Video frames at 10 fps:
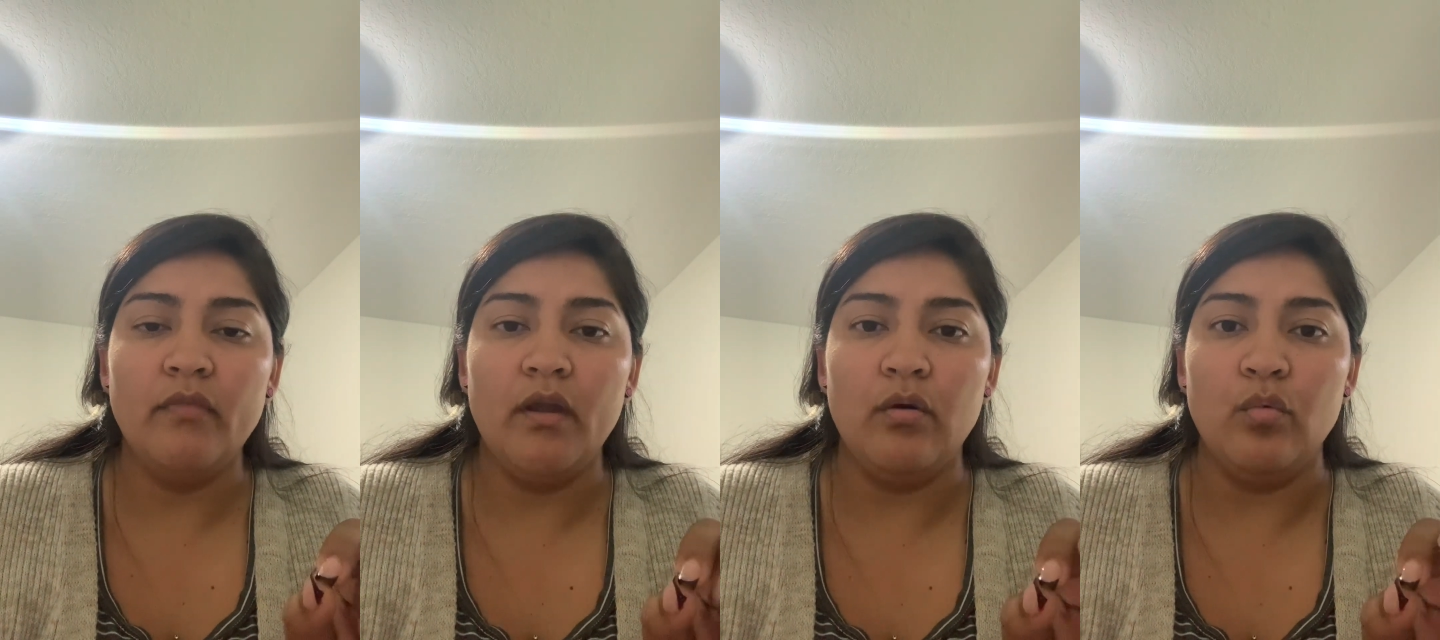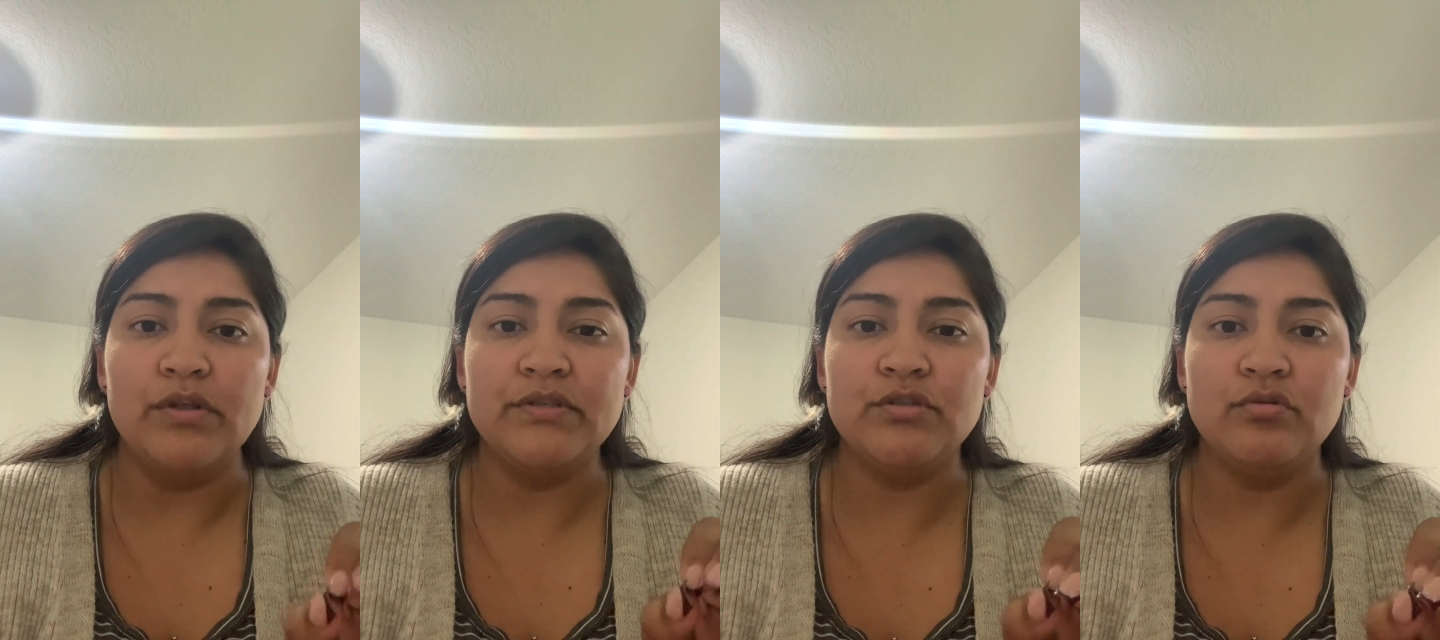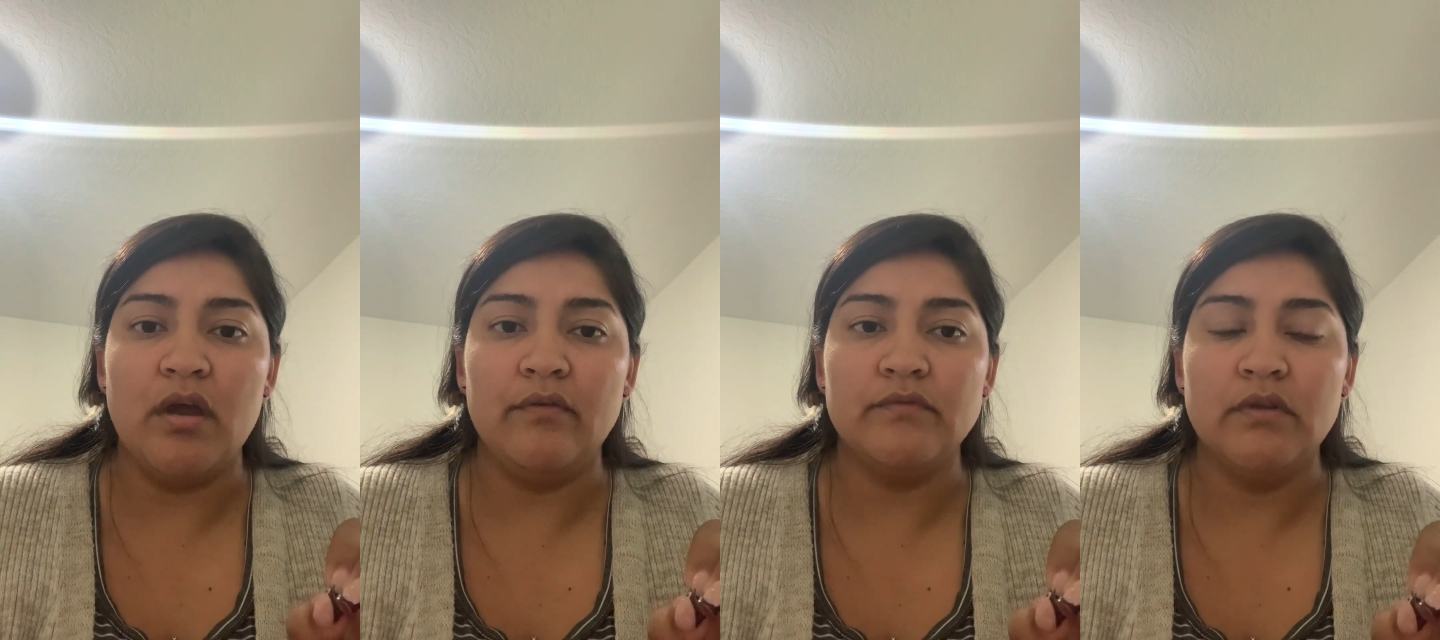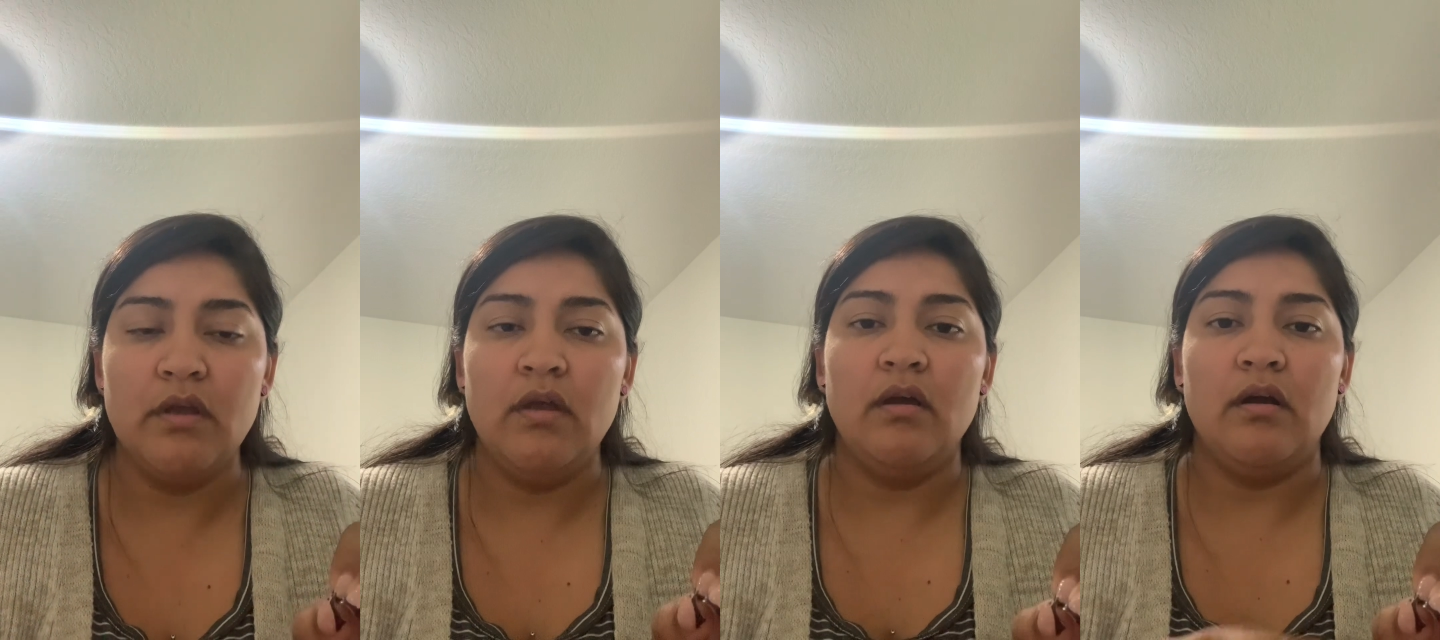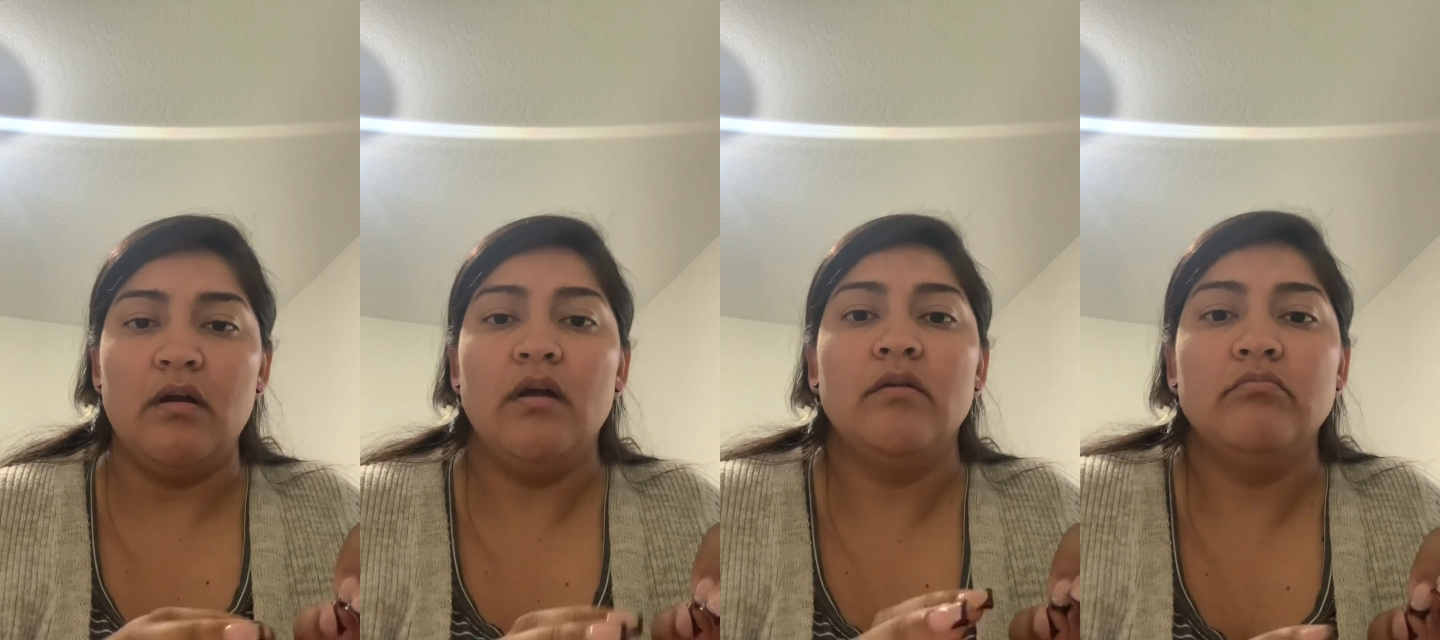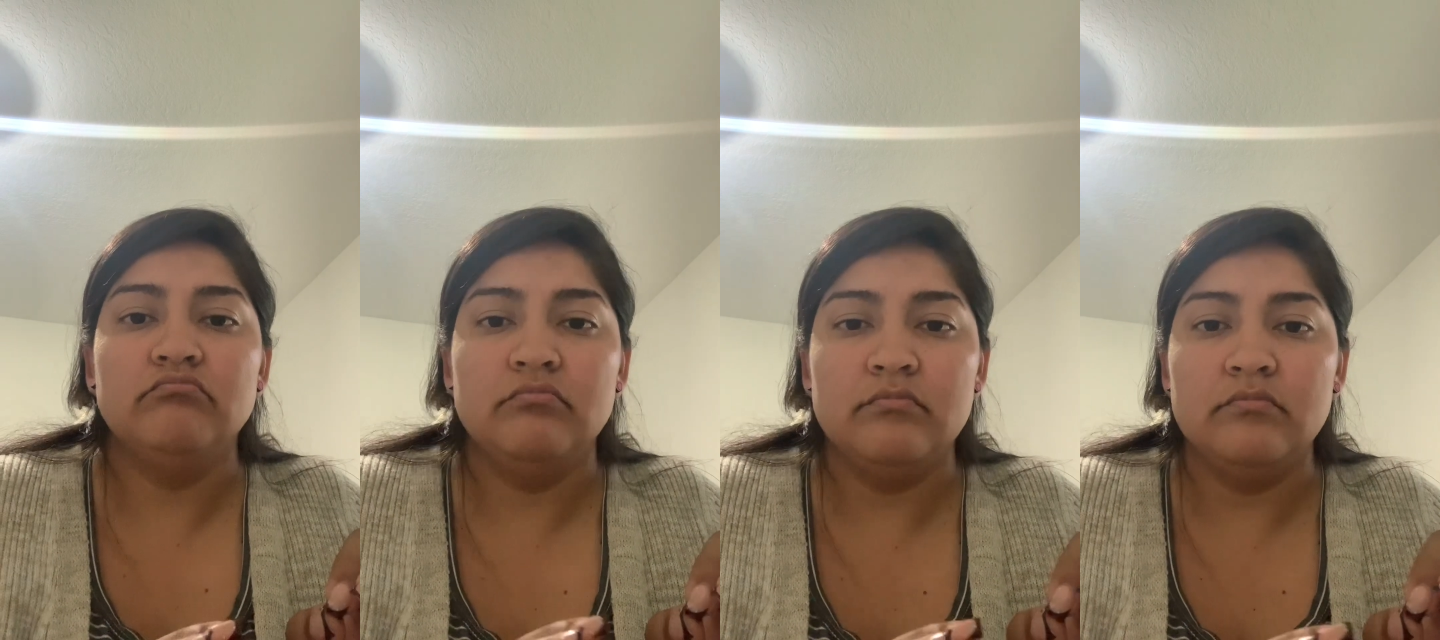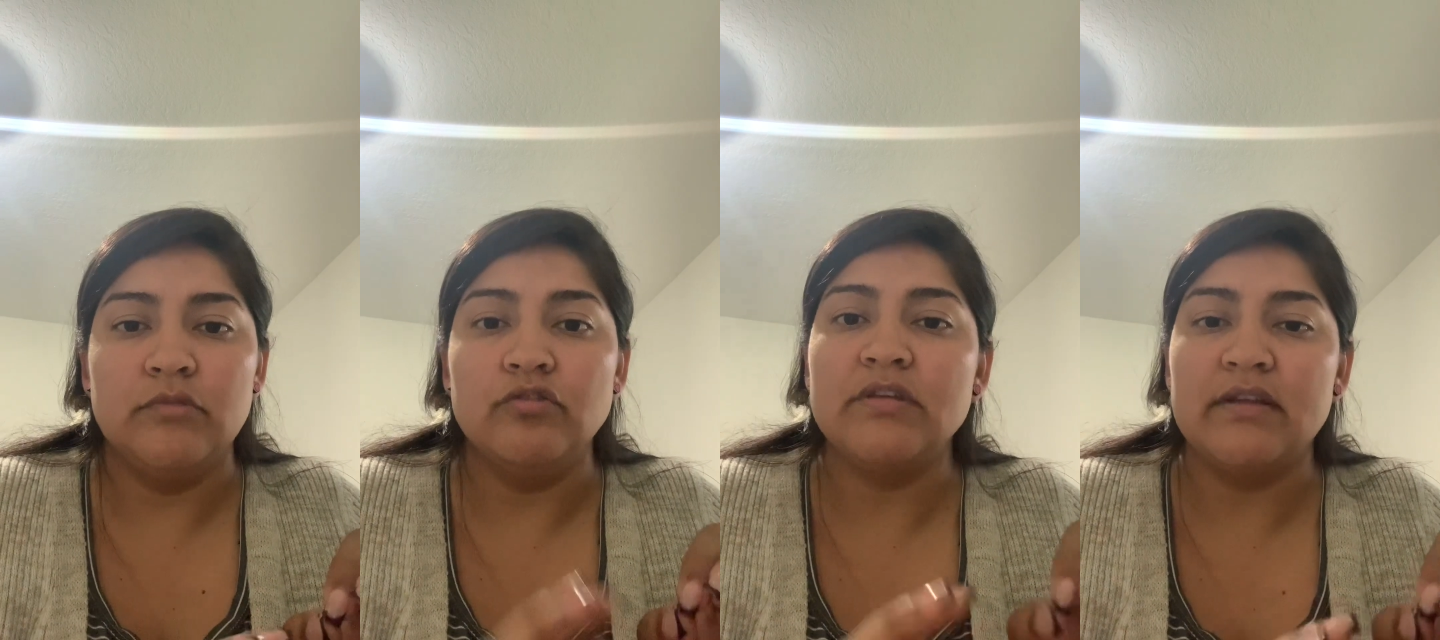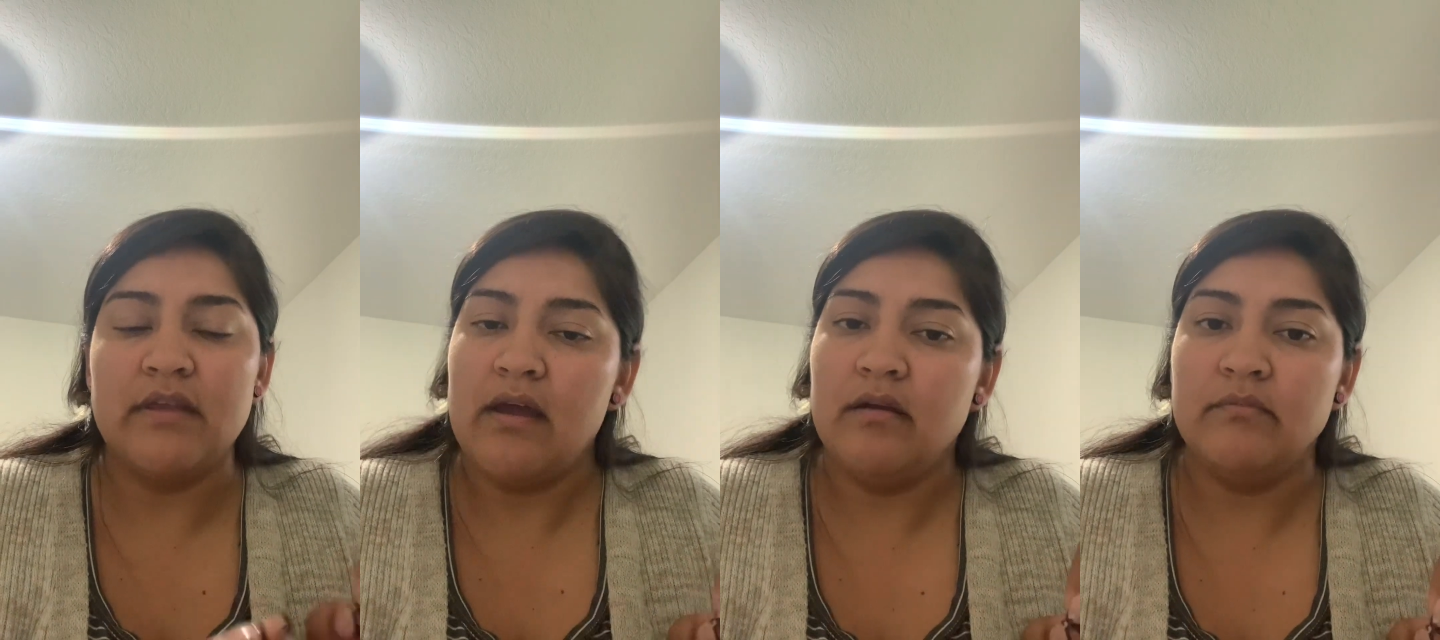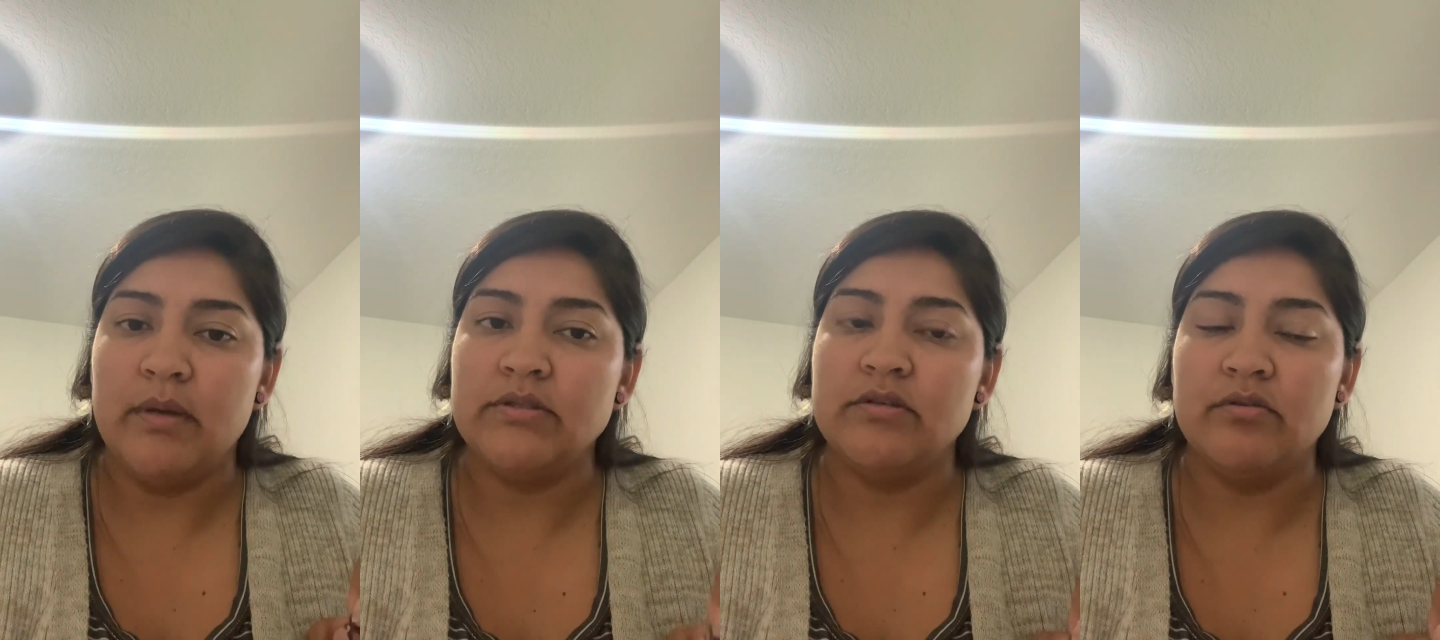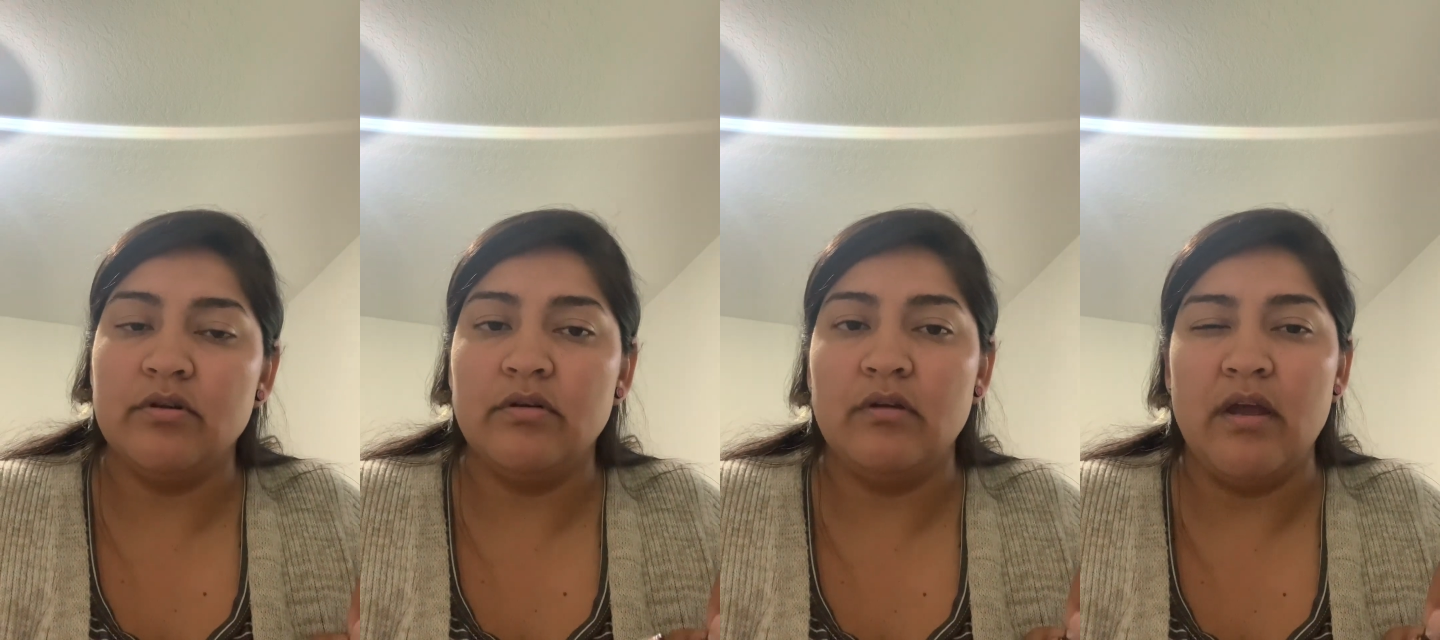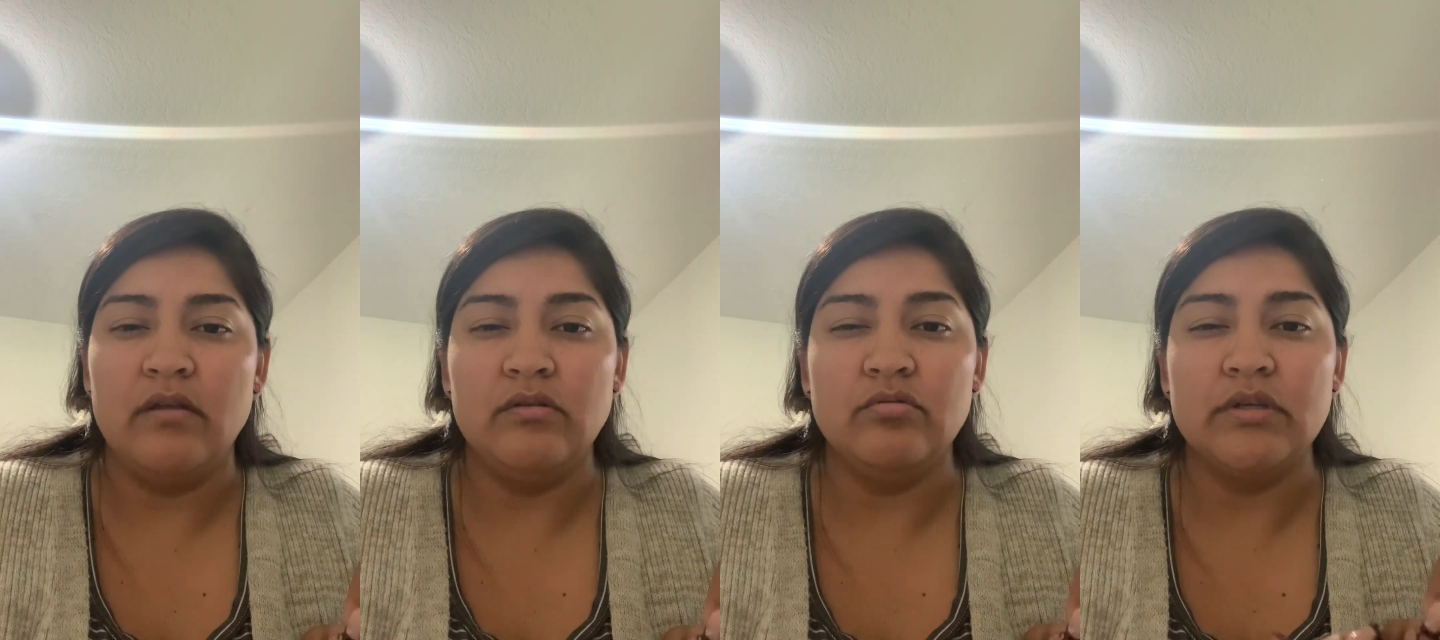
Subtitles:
once you have you'll take that bacteria and you